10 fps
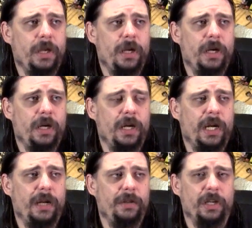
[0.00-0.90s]
you know,
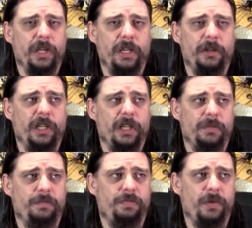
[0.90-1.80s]
uh, you got you,
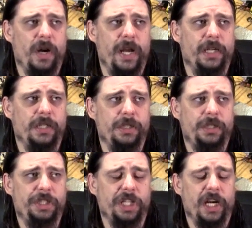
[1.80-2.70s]
there's Brian
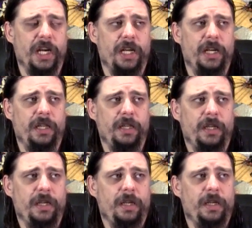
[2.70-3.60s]
Chard,
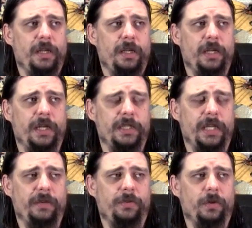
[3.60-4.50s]
uh,
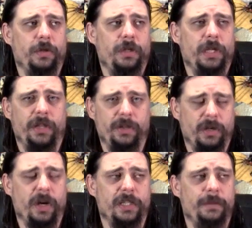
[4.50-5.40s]
Dan Ford, and, and the
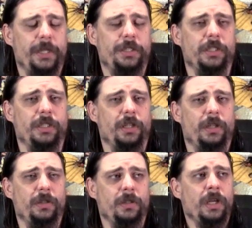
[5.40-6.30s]
guys I mentioned. You
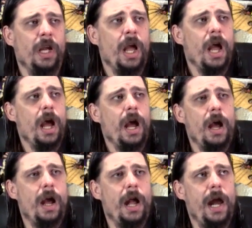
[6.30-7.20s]
know,
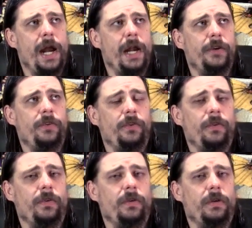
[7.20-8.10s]
and
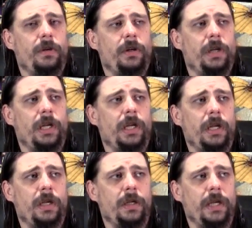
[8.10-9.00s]

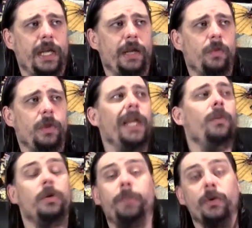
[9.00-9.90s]
it,
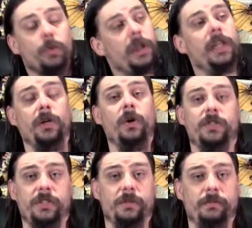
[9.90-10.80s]
it would be really
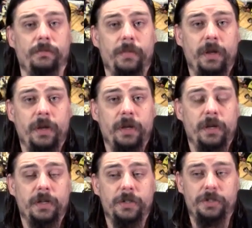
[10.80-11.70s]
awesome
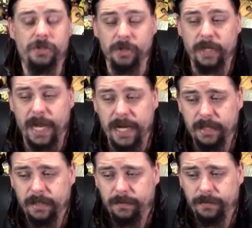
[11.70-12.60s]
to
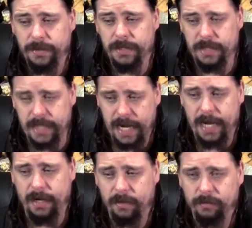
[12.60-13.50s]
get
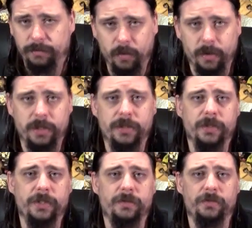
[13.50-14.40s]
Dan Forden
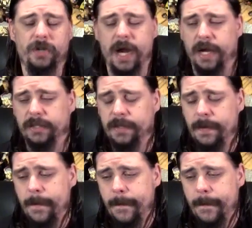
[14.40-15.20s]
doing some tracks.